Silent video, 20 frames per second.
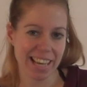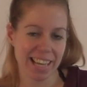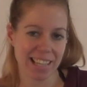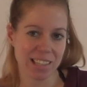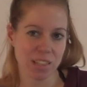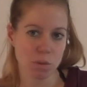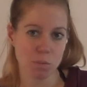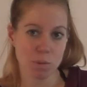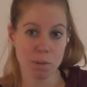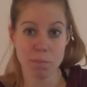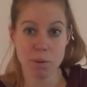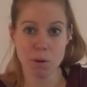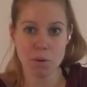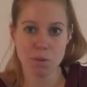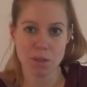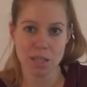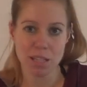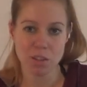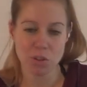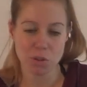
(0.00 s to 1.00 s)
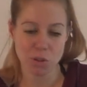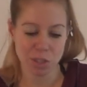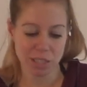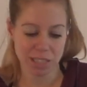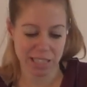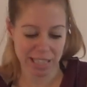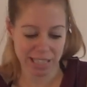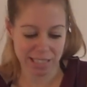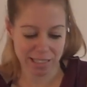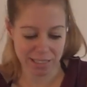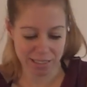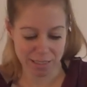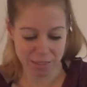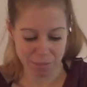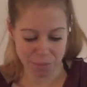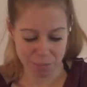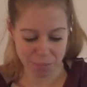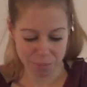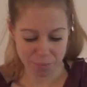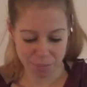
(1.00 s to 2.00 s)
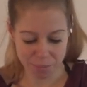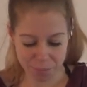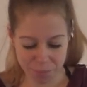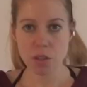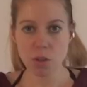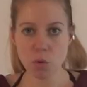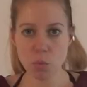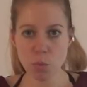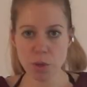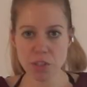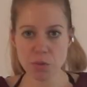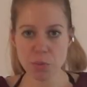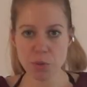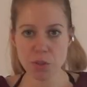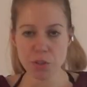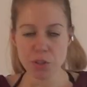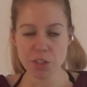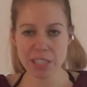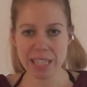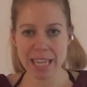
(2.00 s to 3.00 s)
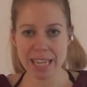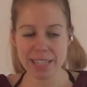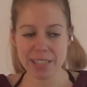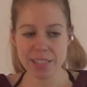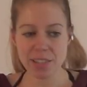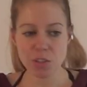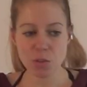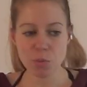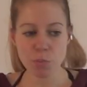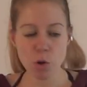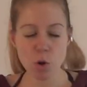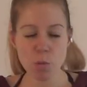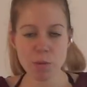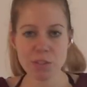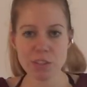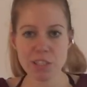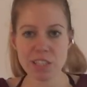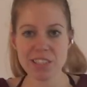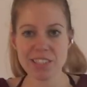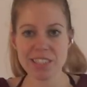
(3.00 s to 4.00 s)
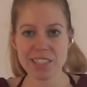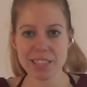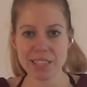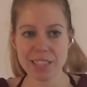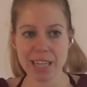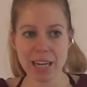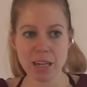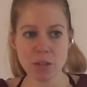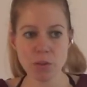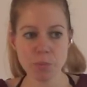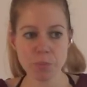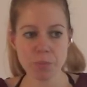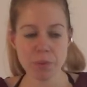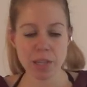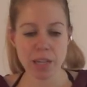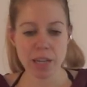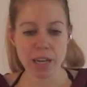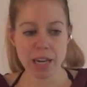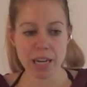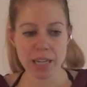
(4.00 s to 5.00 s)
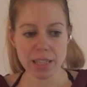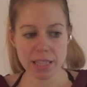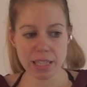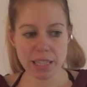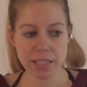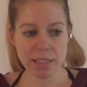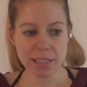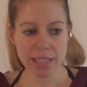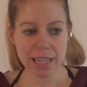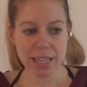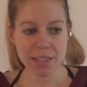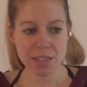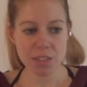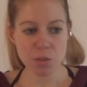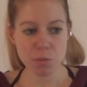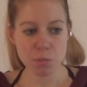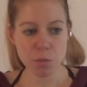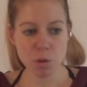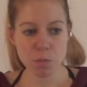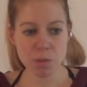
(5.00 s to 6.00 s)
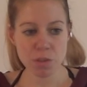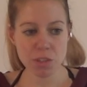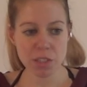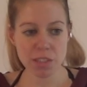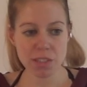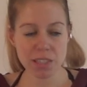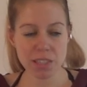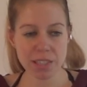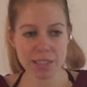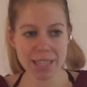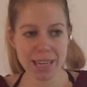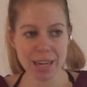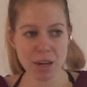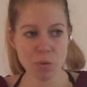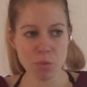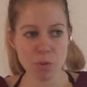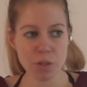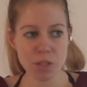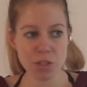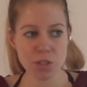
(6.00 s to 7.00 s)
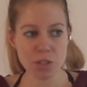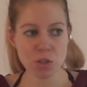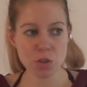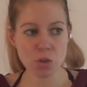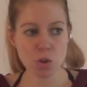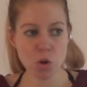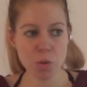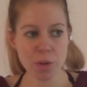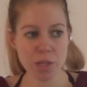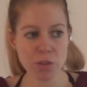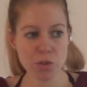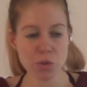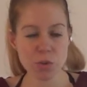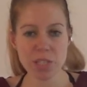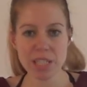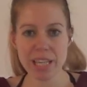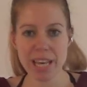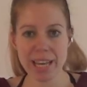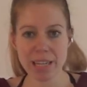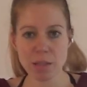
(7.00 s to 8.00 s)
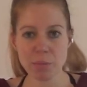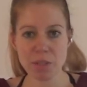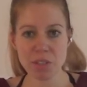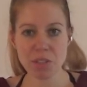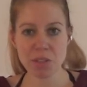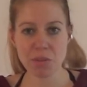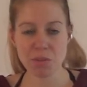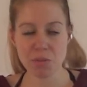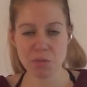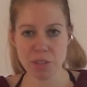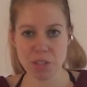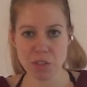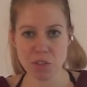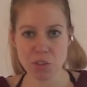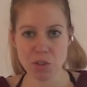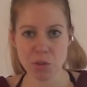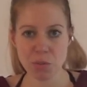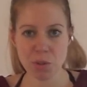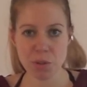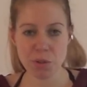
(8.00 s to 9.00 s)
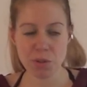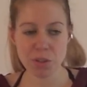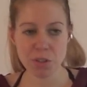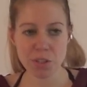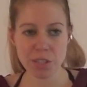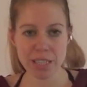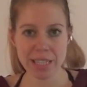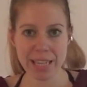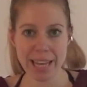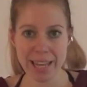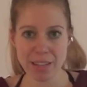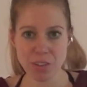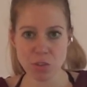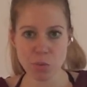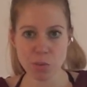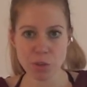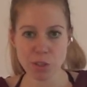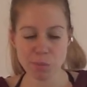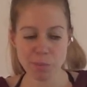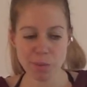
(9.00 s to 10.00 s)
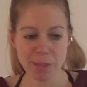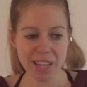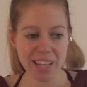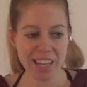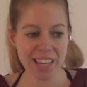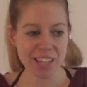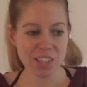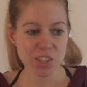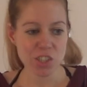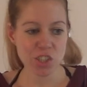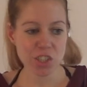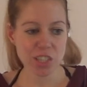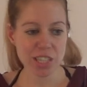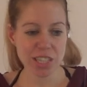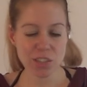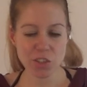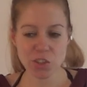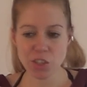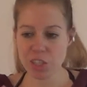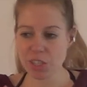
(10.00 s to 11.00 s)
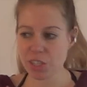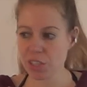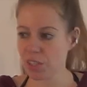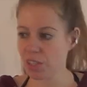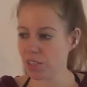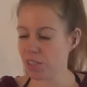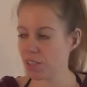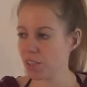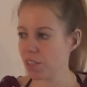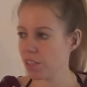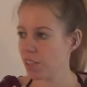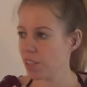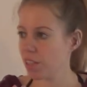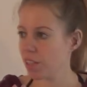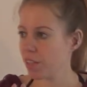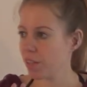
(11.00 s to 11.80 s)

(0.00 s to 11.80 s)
and we both enjoy that. What was your nicest moment until now? I think the nicest moment until now was going to the animals convention with her in Antwerp. She just